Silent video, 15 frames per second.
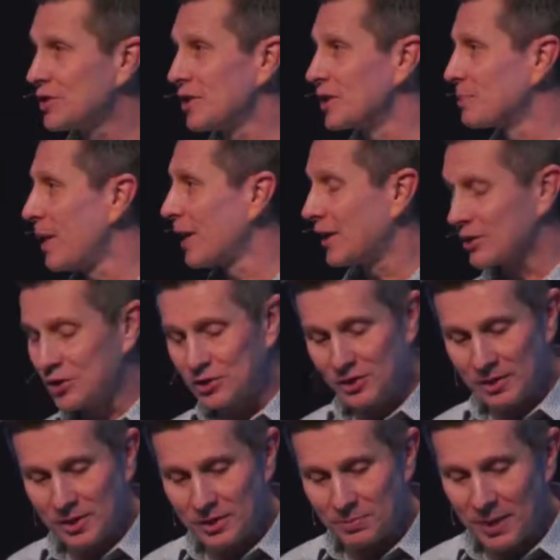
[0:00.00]
Is my,
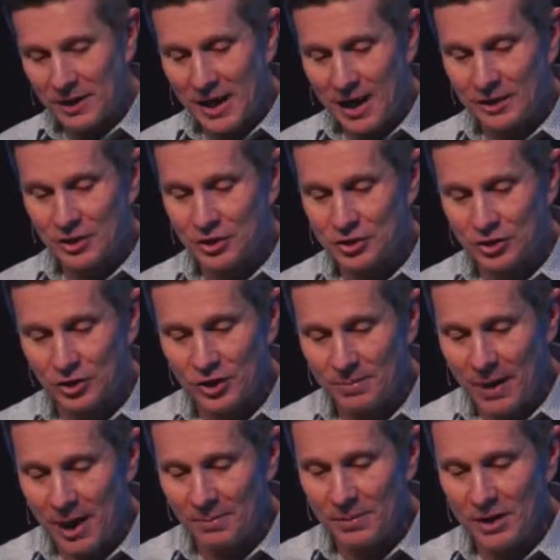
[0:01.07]
is my God concerned
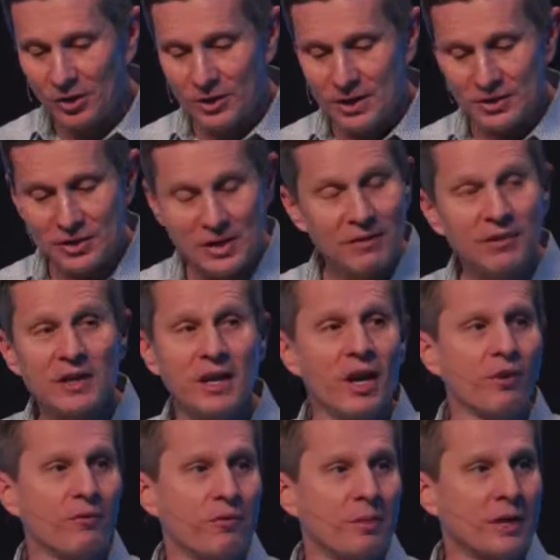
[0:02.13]
about me or does he even care
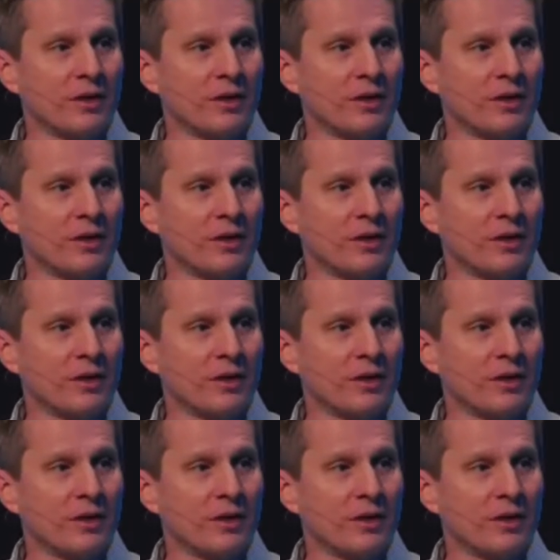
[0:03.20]
for me?